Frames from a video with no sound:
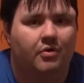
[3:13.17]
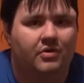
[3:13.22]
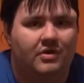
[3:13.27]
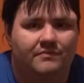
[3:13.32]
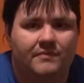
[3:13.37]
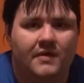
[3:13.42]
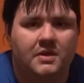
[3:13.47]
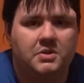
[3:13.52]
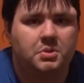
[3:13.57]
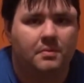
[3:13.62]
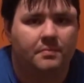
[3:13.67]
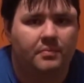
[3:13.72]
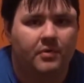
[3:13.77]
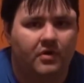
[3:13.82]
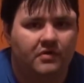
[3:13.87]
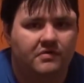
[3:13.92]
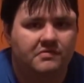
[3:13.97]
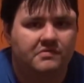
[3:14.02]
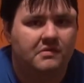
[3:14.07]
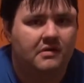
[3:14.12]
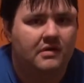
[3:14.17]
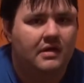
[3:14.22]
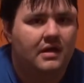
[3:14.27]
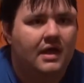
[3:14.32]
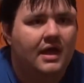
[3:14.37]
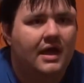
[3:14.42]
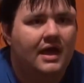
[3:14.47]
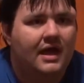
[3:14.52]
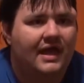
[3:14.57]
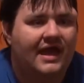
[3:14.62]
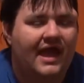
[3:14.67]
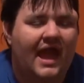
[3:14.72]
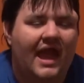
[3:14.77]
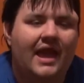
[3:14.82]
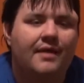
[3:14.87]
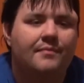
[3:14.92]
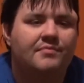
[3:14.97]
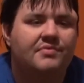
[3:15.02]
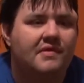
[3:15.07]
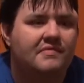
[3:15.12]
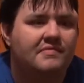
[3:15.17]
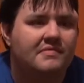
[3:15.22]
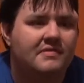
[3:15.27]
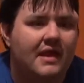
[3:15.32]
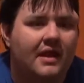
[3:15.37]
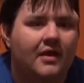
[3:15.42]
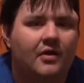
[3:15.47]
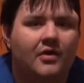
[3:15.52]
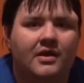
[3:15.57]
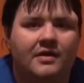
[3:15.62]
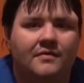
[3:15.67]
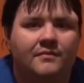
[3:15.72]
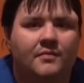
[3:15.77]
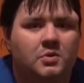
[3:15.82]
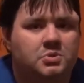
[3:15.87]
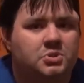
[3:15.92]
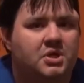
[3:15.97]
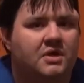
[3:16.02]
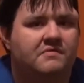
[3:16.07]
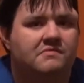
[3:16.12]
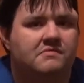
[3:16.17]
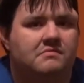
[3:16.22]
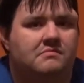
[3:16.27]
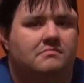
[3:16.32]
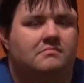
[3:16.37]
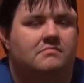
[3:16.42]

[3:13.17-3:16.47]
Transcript: own adventure books, games as narrative are just